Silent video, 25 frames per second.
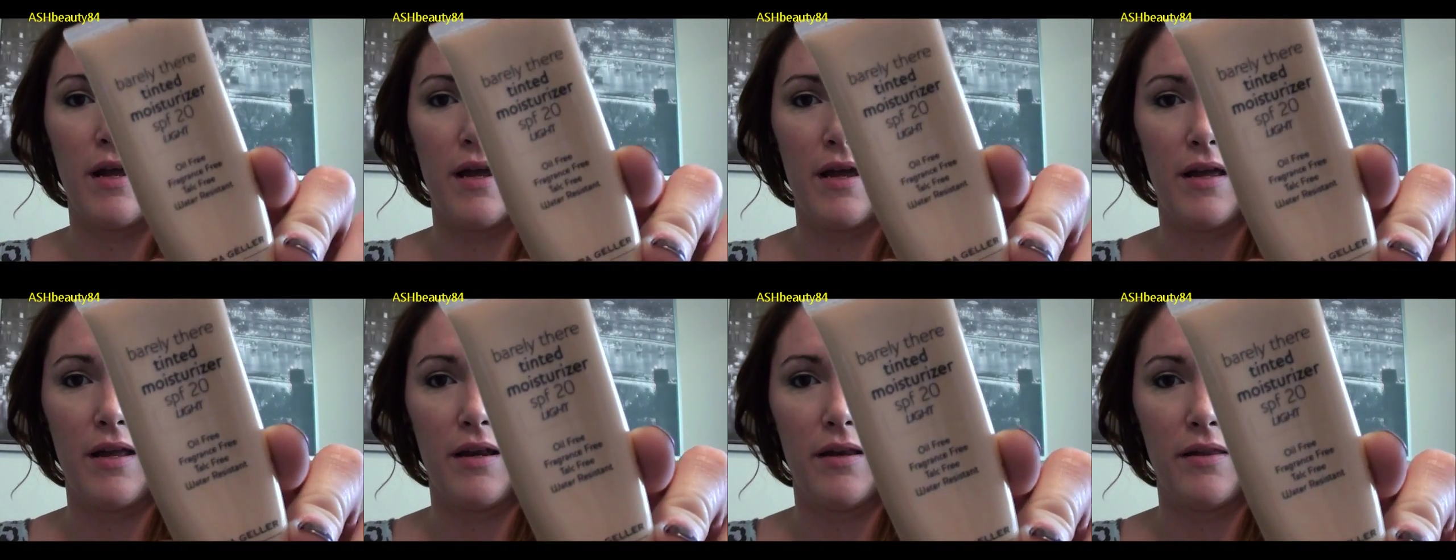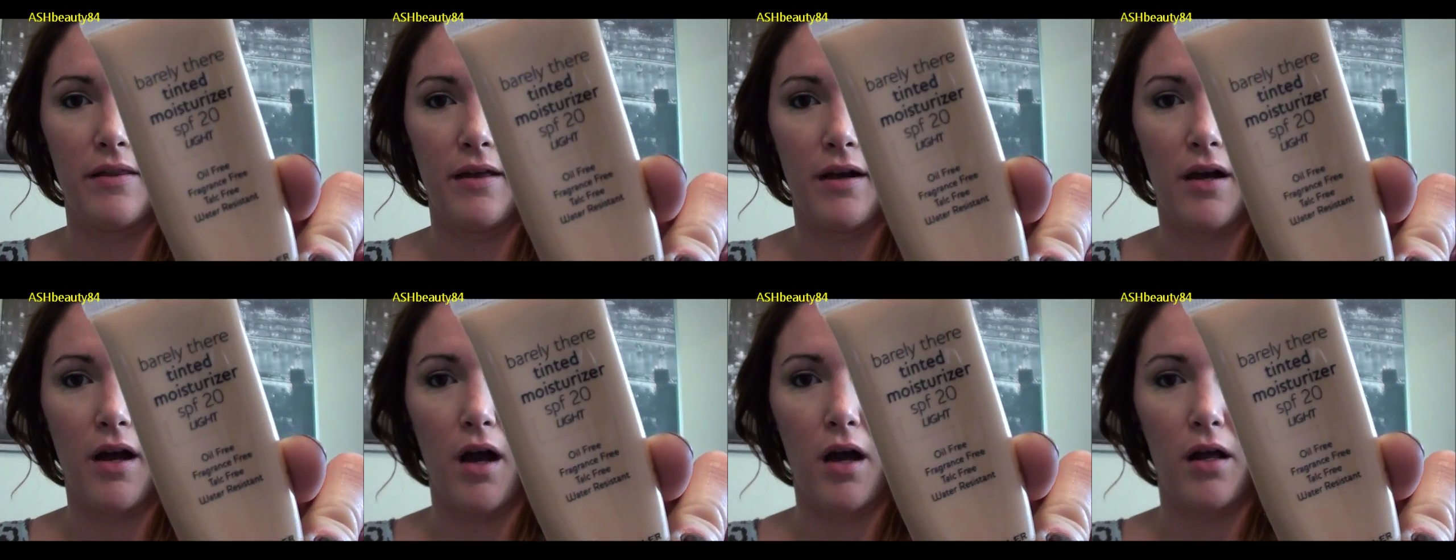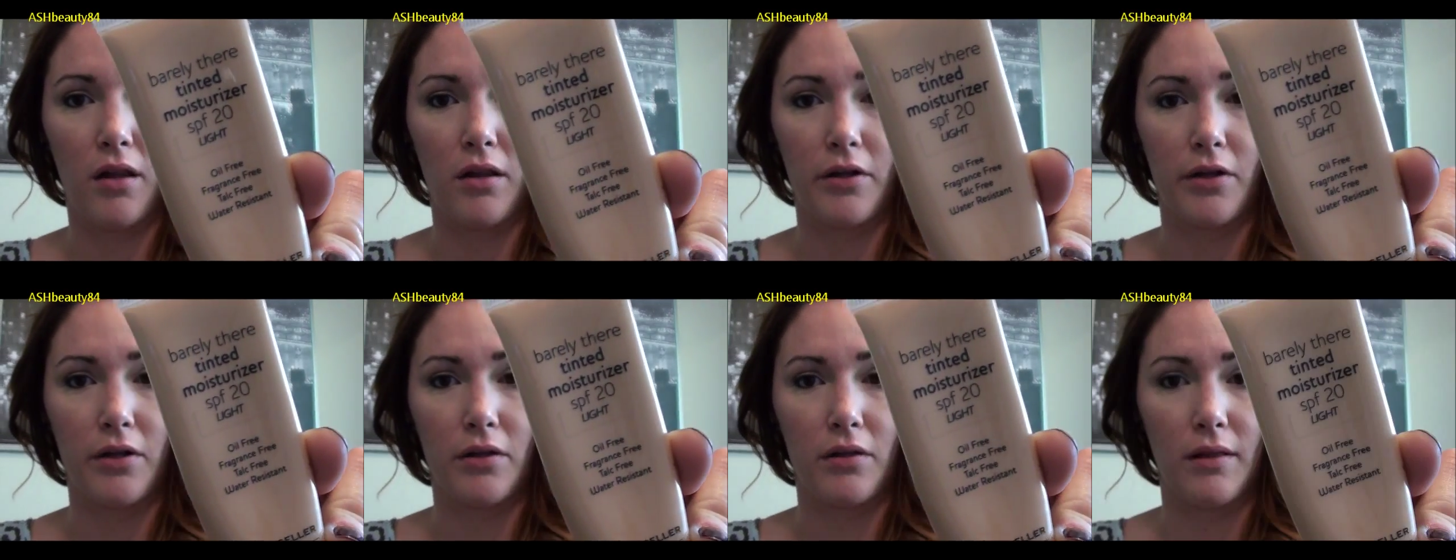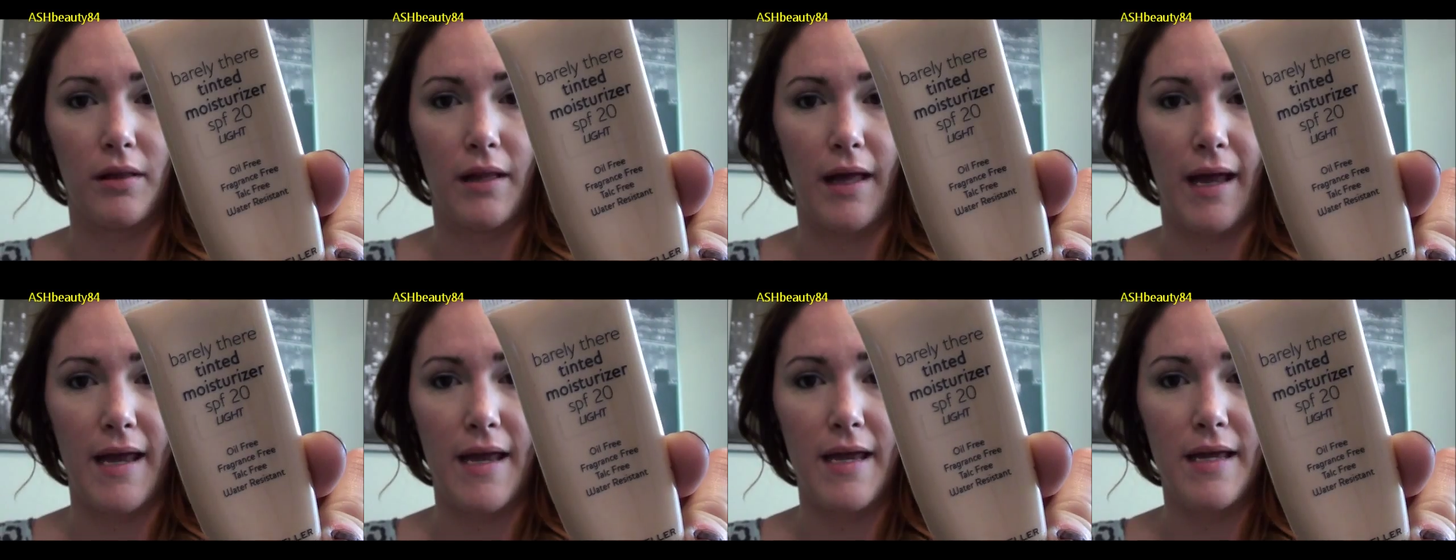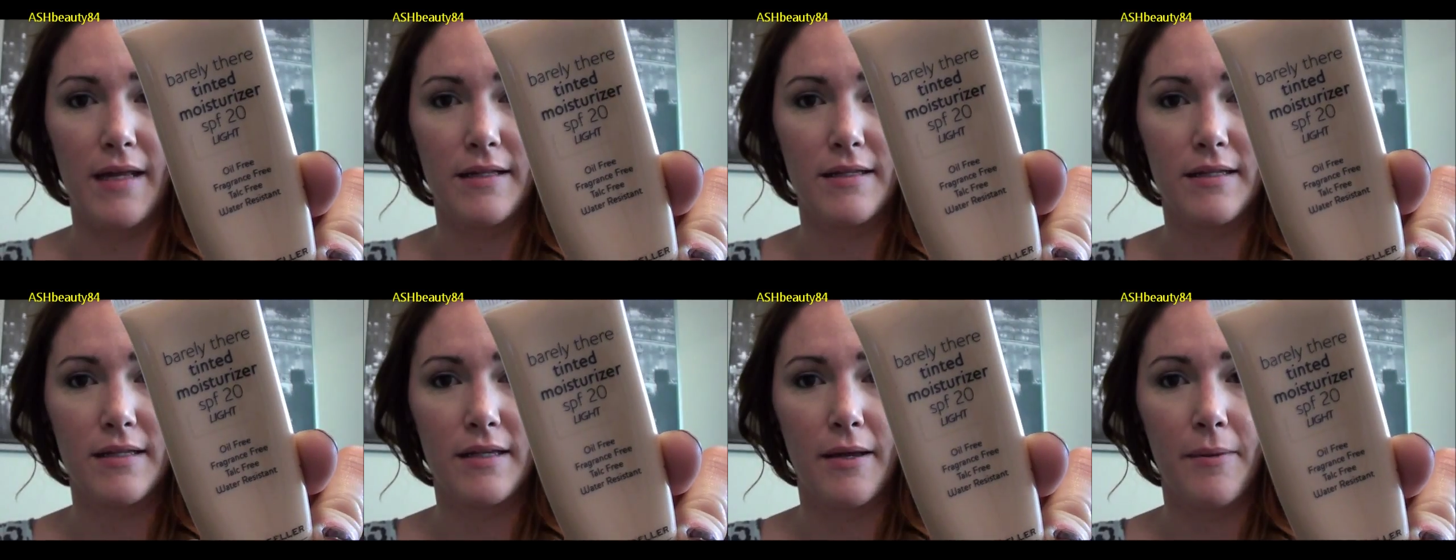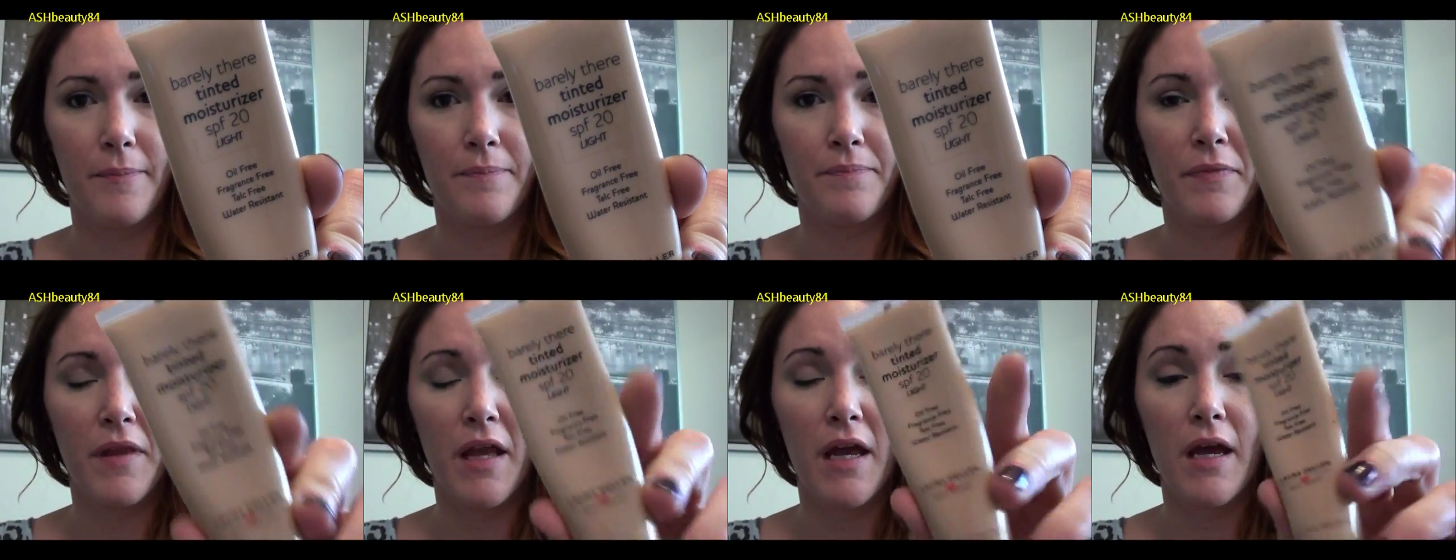in the color light.